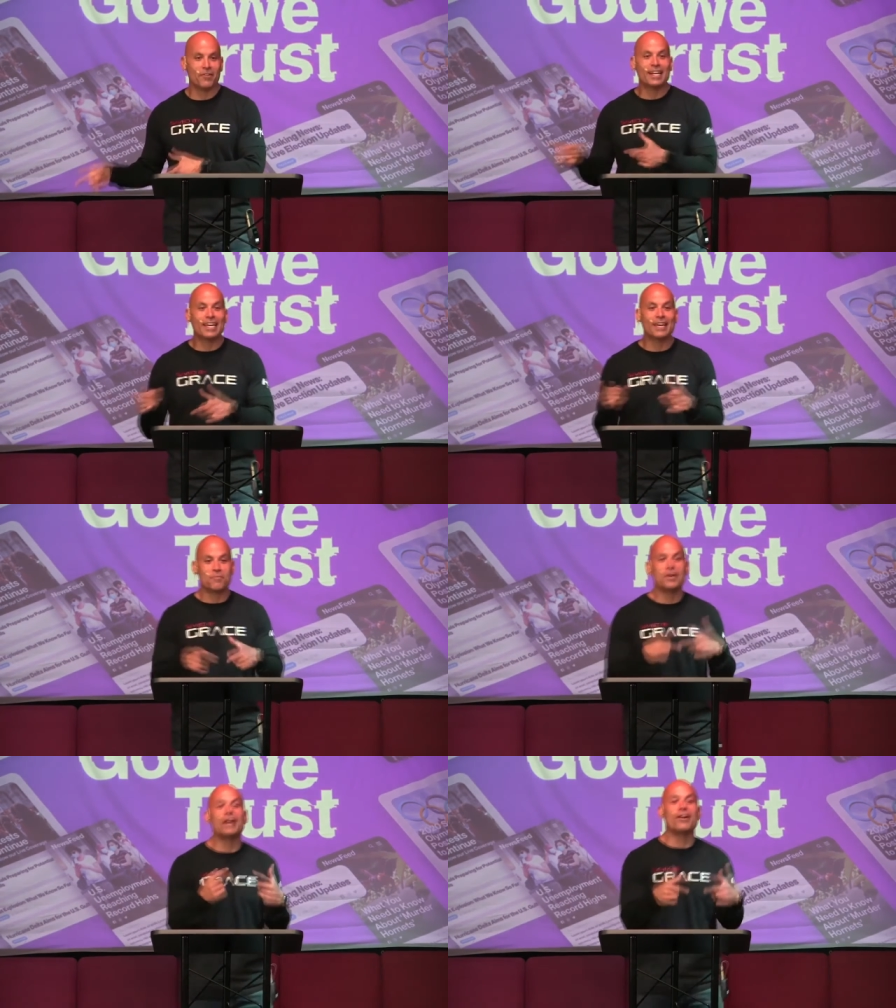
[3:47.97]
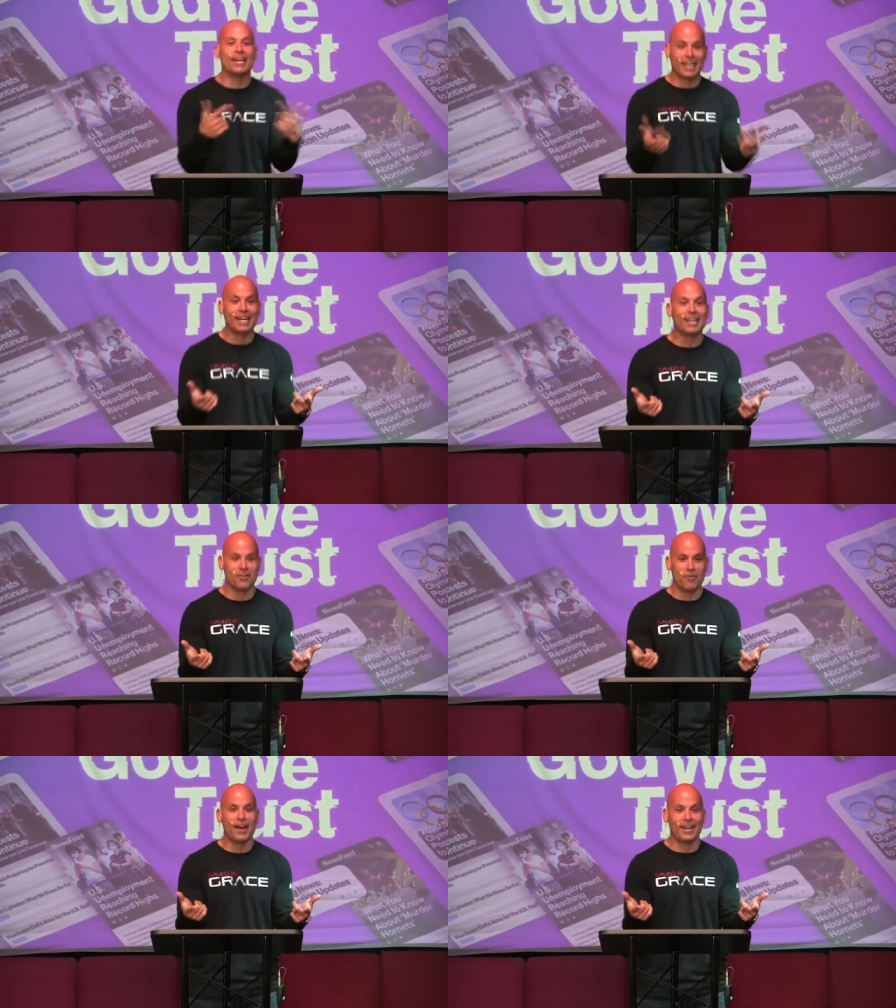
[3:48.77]
We're going to get better at getting it
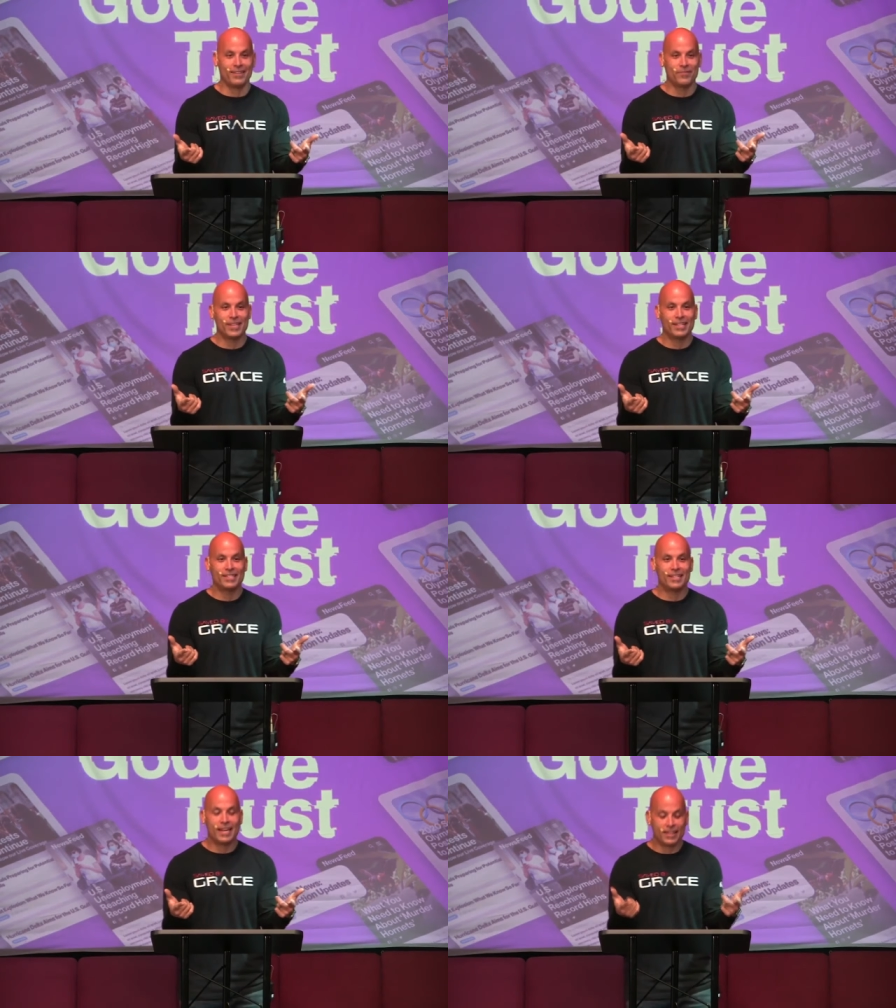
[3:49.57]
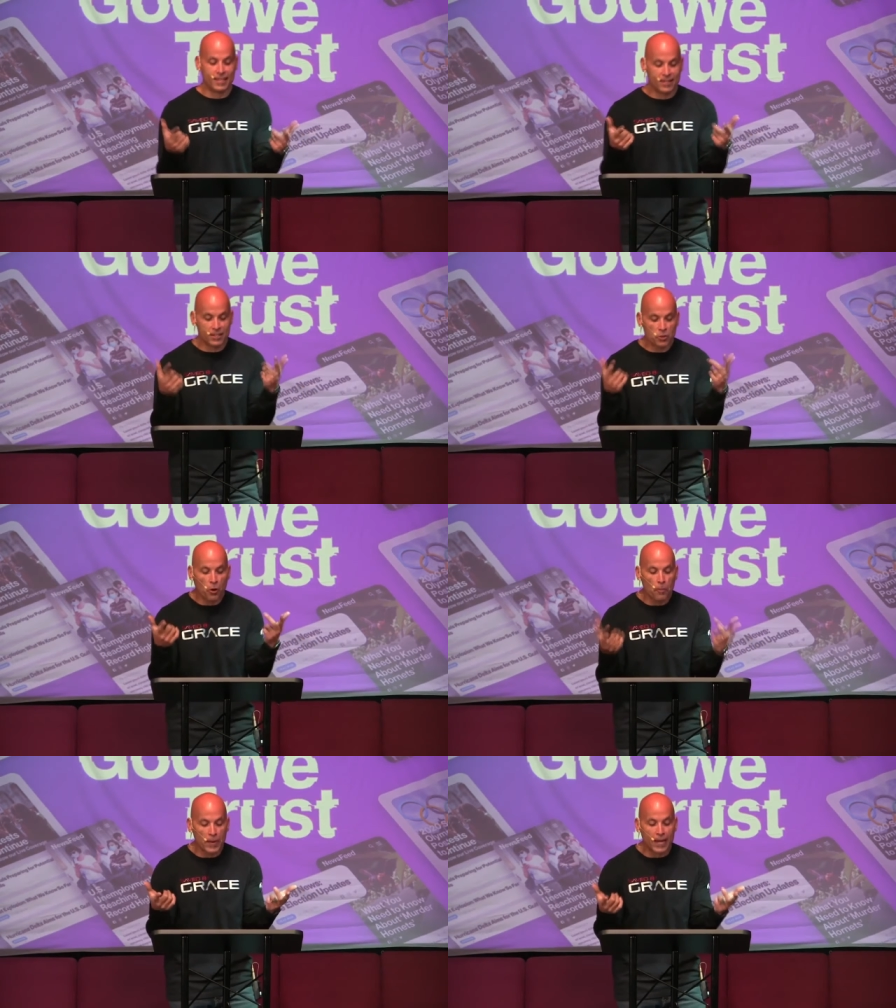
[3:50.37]
right today. Th this
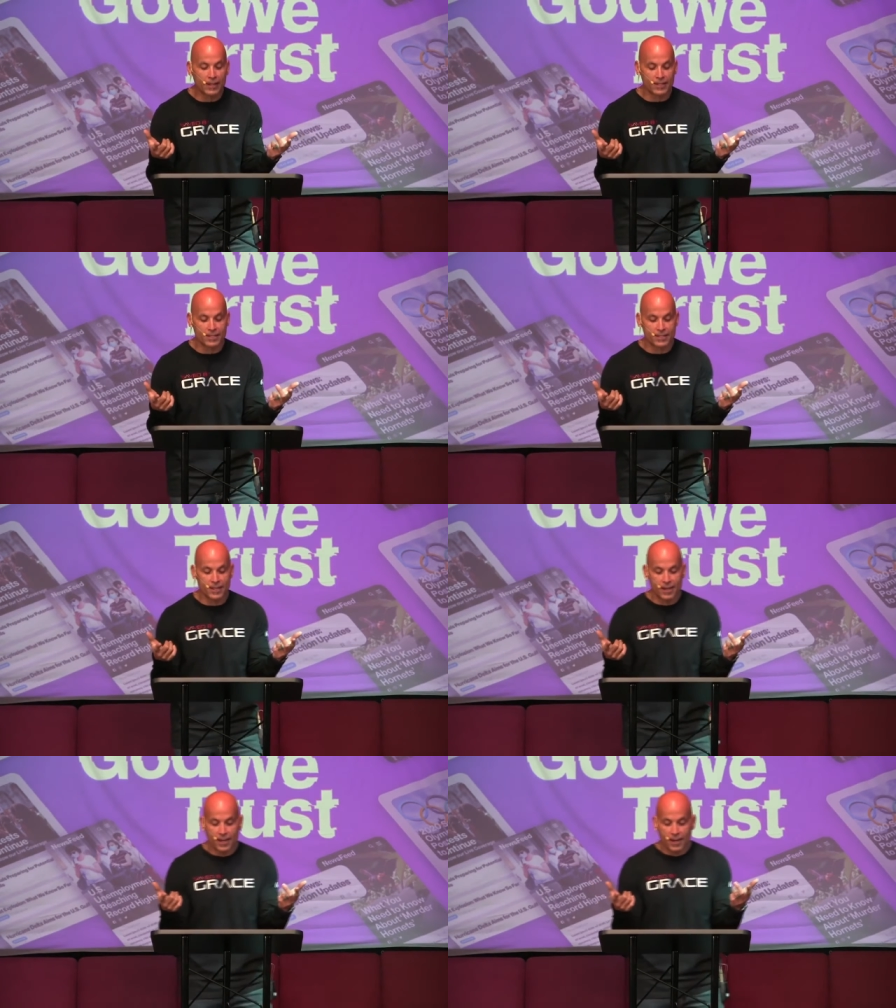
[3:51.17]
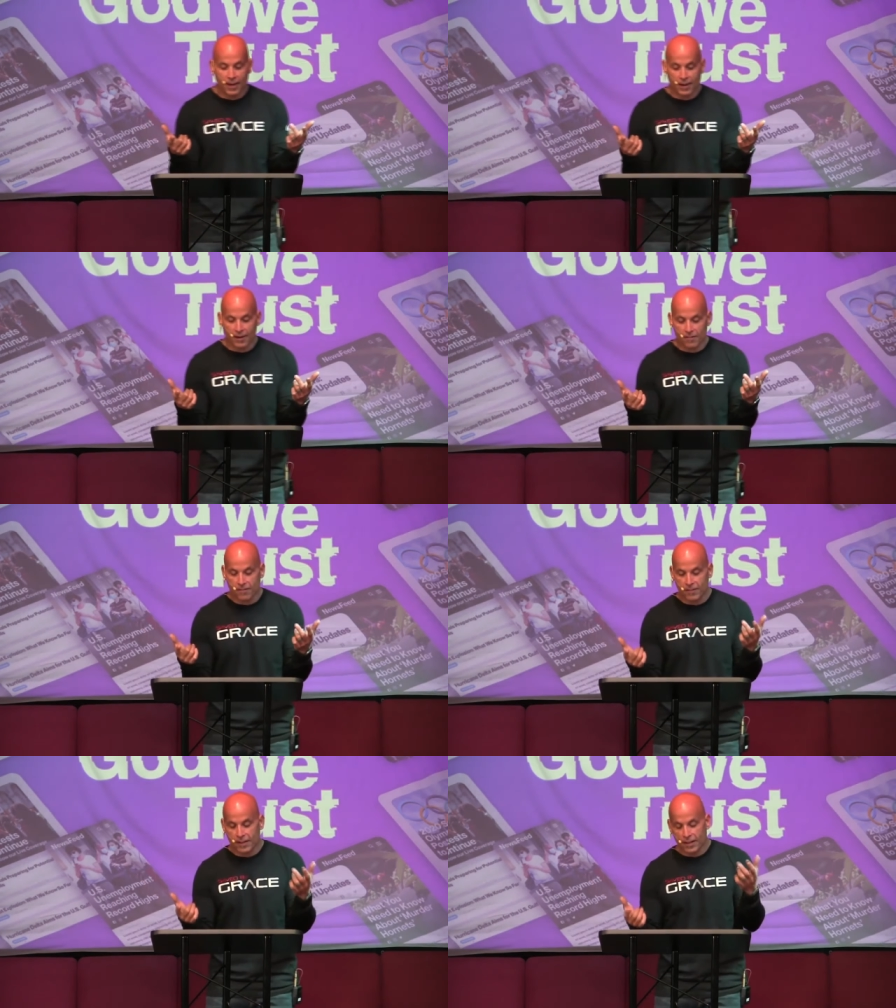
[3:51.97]
whole balance
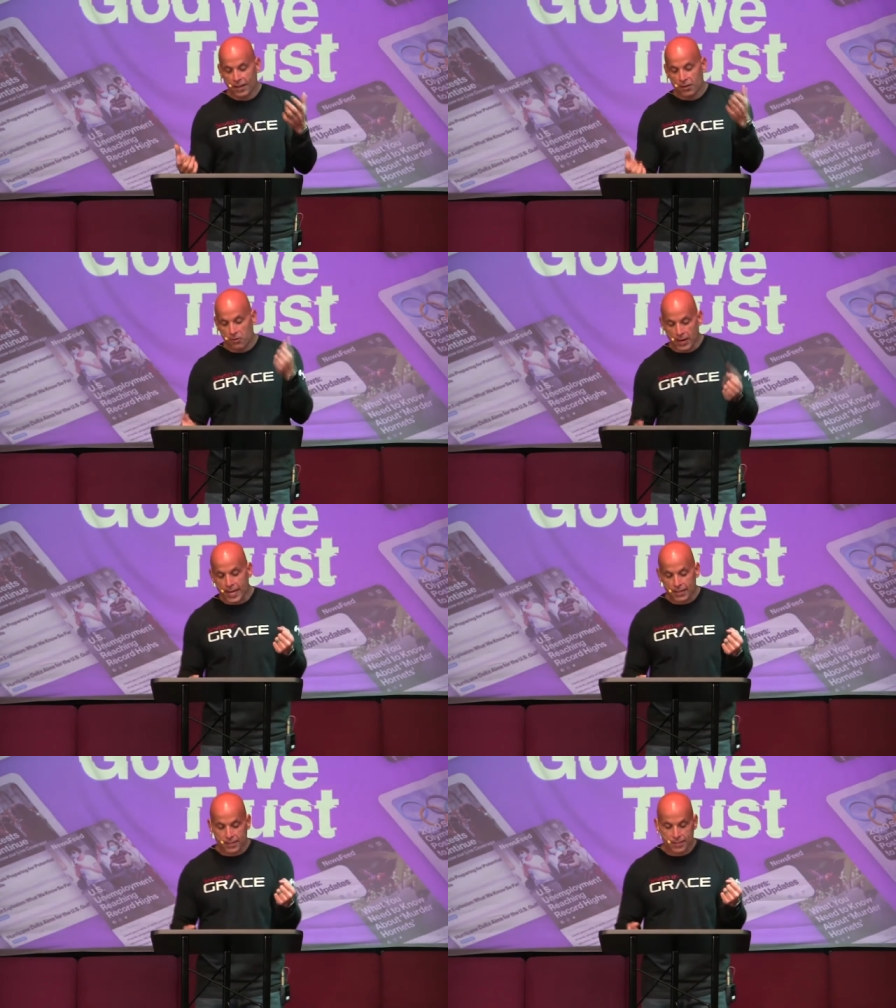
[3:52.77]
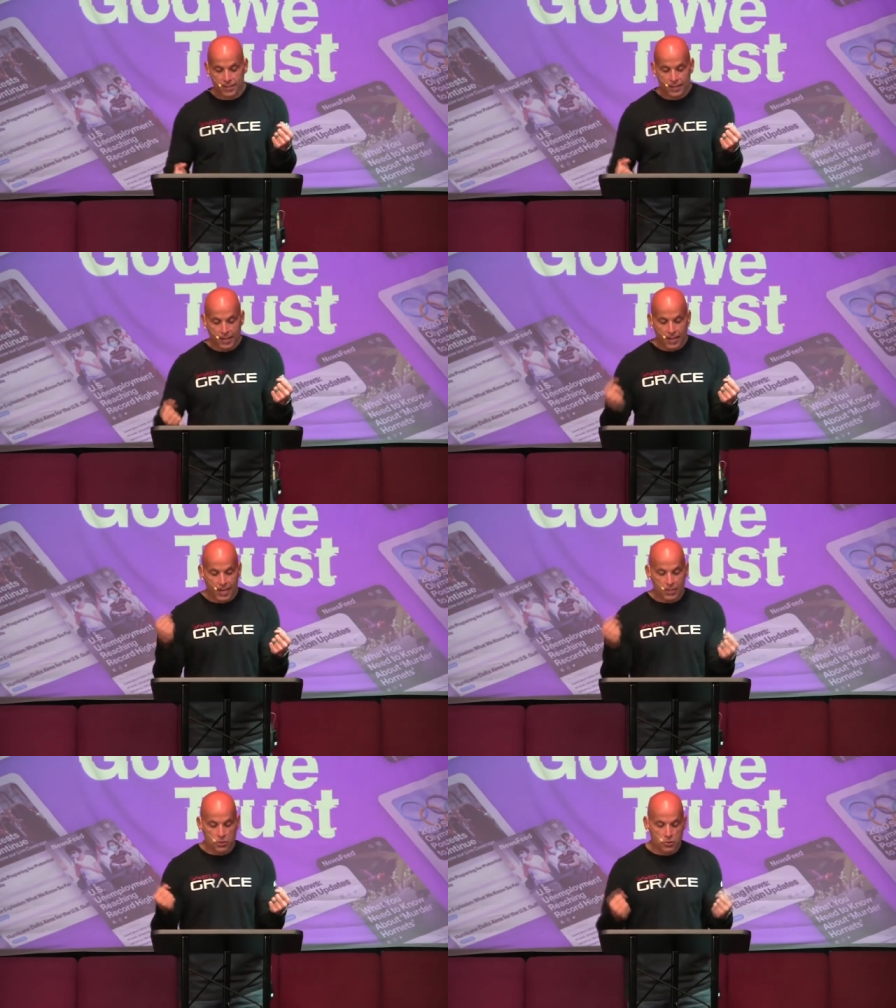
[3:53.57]
of grace
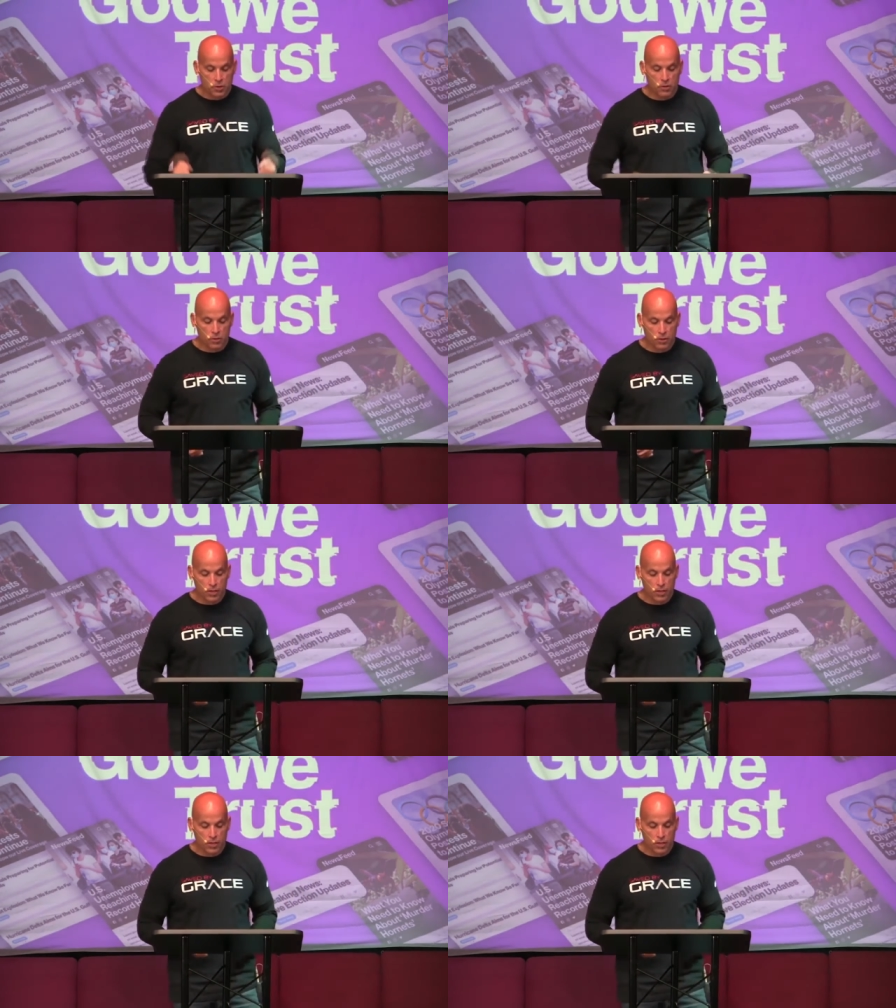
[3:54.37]
and truth.